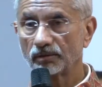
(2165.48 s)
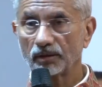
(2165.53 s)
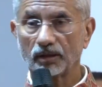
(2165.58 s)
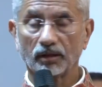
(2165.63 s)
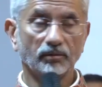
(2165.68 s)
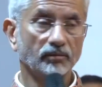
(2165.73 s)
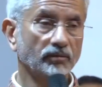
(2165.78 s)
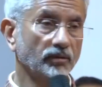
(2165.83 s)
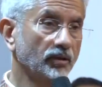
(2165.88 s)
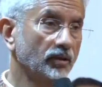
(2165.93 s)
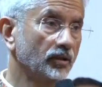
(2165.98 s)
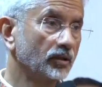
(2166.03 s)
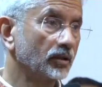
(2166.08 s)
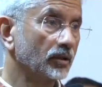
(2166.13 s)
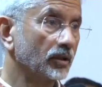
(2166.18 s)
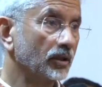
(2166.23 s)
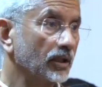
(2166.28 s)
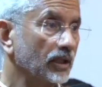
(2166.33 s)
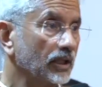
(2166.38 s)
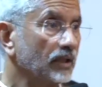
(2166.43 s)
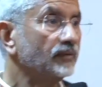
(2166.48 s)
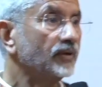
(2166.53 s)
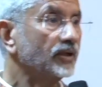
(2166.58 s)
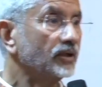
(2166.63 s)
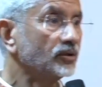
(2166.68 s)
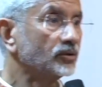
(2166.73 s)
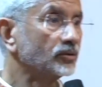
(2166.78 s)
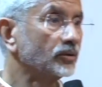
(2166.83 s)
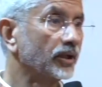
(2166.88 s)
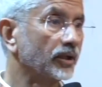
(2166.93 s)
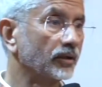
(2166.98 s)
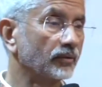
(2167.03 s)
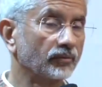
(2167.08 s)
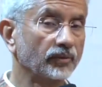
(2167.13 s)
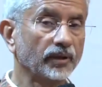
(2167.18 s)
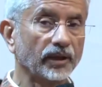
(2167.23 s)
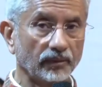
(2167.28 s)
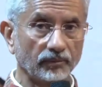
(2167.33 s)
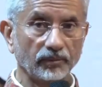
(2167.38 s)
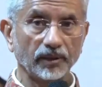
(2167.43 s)
Now, even today,
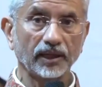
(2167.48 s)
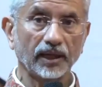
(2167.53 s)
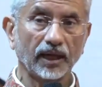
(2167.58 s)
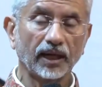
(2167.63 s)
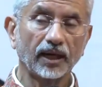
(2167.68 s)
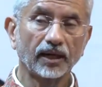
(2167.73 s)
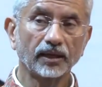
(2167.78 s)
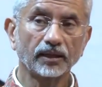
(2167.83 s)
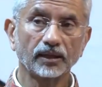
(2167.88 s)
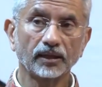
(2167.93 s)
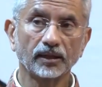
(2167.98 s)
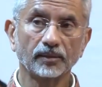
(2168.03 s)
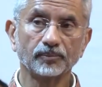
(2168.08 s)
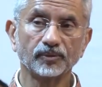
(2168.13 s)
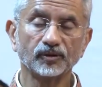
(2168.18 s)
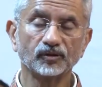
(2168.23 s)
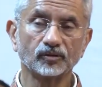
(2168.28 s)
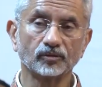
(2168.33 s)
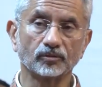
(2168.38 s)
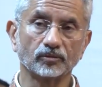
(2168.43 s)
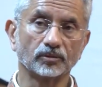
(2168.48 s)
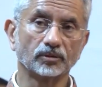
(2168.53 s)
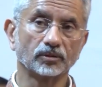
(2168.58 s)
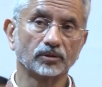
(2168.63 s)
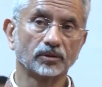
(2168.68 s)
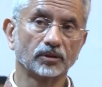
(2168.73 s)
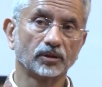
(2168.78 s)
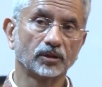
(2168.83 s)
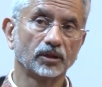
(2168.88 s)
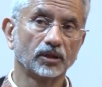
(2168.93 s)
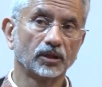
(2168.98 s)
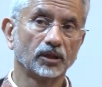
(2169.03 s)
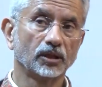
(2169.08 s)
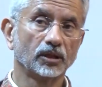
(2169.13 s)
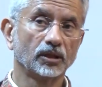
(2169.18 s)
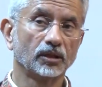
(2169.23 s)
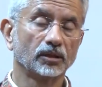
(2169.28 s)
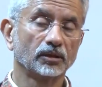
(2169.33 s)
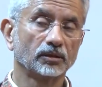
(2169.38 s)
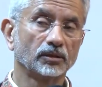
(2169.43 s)
we had an episode
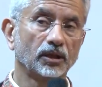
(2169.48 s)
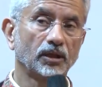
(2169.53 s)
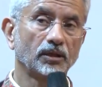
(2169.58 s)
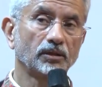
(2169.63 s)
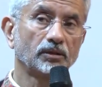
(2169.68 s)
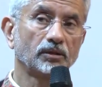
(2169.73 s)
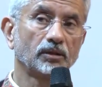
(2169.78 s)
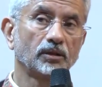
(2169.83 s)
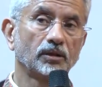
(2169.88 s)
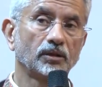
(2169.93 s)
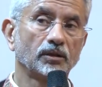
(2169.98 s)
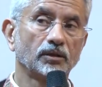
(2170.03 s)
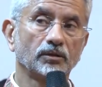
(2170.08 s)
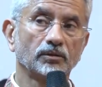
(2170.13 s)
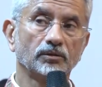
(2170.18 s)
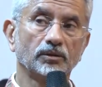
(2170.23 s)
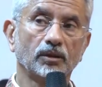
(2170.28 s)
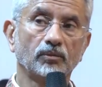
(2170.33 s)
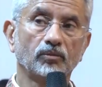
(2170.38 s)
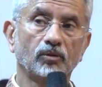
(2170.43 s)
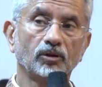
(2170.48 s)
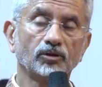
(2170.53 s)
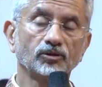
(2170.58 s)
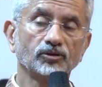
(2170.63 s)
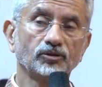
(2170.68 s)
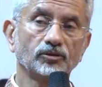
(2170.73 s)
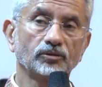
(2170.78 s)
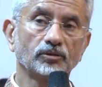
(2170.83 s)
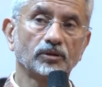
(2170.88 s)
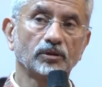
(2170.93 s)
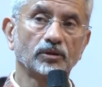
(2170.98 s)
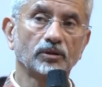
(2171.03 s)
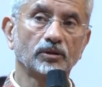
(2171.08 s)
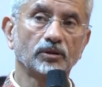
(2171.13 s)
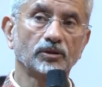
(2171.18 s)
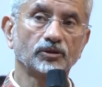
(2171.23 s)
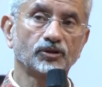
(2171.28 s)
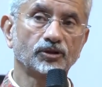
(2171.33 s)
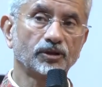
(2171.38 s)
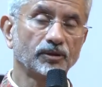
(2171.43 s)
that there was
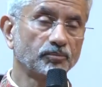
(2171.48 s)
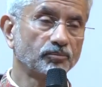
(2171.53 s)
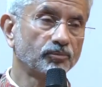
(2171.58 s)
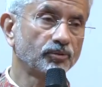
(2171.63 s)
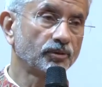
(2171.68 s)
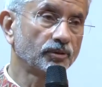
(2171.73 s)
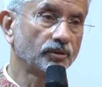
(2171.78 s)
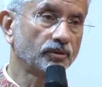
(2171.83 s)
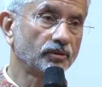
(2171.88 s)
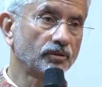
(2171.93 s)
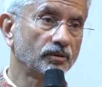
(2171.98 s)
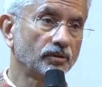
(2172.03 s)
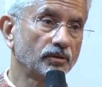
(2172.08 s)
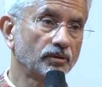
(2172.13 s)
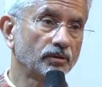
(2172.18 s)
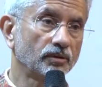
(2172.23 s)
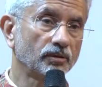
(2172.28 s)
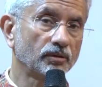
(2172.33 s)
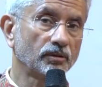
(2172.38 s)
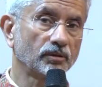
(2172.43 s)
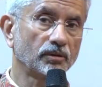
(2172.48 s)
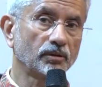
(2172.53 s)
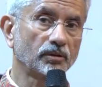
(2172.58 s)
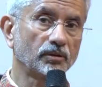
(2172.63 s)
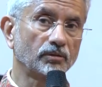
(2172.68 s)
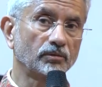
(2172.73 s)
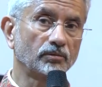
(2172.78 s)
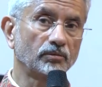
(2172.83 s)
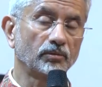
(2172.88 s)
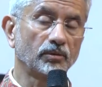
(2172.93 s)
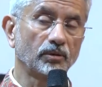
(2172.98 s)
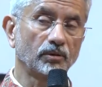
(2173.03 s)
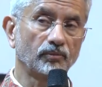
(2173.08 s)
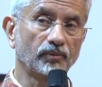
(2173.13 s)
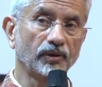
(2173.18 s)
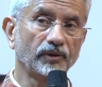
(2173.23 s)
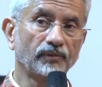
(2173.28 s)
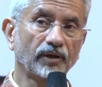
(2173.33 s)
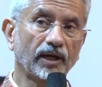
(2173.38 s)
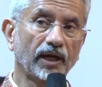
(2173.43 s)
a ship,
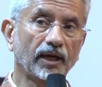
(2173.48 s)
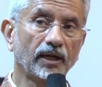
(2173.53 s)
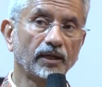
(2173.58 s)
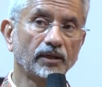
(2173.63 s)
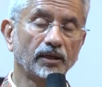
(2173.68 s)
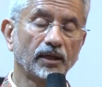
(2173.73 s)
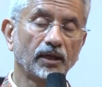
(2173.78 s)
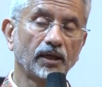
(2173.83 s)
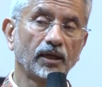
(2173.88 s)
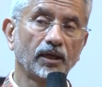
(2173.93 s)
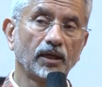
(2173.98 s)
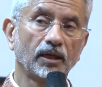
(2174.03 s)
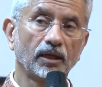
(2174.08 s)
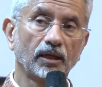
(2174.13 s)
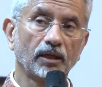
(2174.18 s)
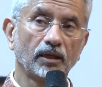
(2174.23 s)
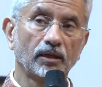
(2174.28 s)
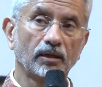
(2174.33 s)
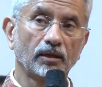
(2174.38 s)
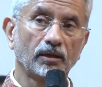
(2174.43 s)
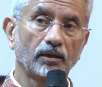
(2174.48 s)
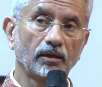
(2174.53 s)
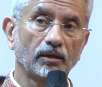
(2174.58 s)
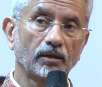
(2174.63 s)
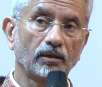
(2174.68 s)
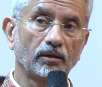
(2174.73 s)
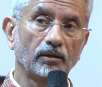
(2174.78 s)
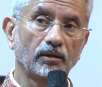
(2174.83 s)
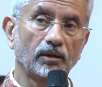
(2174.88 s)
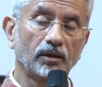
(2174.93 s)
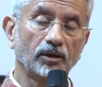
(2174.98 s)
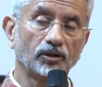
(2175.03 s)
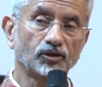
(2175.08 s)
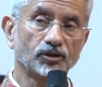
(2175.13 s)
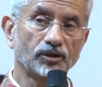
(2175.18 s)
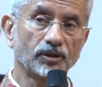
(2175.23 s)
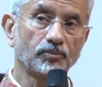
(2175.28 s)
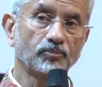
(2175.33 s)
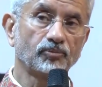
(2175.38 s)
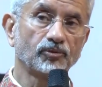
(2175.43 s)
we've had a
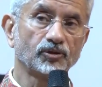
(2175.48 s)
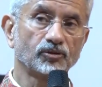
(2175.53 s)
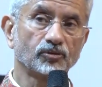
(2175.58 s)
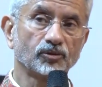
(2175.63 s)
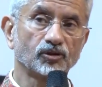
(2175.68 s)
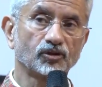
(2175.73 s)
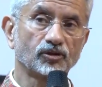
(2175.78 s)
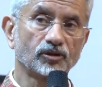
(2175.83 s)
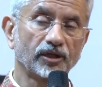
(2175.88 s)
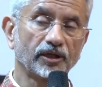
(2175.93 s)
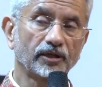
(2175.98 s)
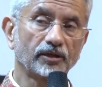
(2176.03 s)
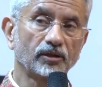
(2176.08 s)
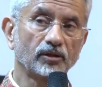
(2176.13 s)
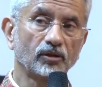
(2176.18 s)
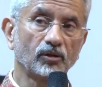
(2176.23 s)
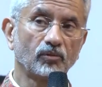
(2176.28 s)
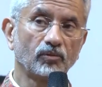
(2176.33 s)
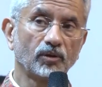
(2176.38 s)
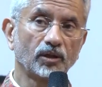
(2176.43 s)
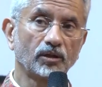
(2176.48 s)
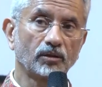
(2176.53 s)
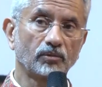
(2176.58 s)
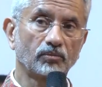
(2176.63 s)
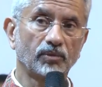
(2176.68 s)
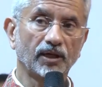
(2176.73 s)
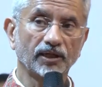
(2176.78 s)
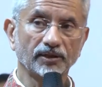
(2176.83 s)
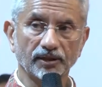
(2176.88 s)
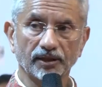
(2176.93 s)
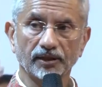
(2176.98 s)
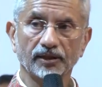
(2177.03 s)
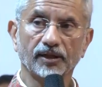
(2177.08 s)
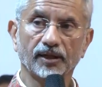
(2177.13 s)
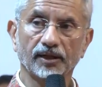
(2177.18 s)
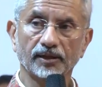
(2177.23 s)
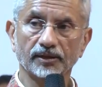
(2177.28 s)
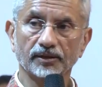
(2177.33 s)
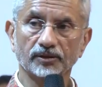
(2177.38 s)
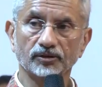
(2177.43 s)
ship which was taken over by the
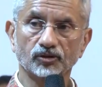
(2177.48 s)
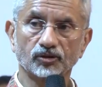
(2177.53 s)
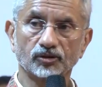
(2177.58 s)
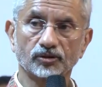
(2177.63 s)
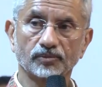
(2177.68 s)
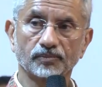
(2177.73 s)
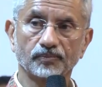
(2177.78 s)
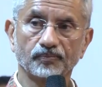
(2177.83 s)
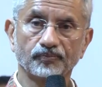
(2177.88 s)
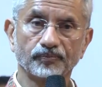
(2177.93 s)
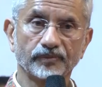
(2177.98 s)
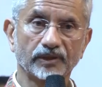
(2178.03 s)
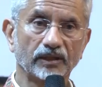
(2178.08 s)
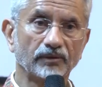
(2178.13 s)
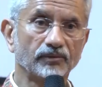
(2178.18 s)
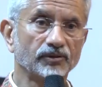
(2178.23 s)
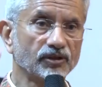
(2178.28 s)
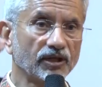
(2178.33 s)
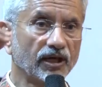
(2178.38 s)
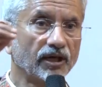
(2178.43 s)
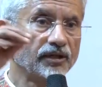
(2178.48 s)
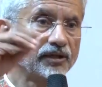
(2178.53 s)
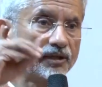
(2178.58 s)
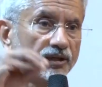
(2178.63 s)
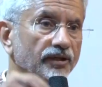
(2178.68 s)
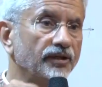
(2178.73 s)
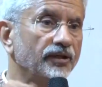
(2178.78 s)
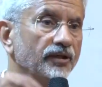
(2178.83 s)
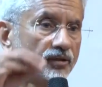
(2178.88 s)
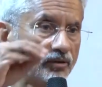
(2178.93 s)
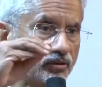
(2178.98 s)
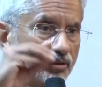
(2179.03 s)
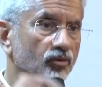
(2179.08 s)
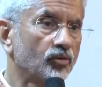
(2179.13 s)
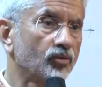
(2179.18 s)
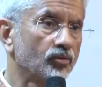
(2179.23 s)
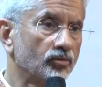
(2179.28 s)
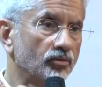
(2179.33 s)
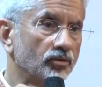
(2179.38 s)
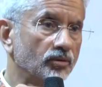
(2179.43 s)
Iranians, which had Indian
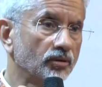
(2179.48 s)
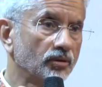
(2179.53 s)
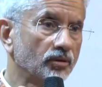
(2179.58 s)
crew.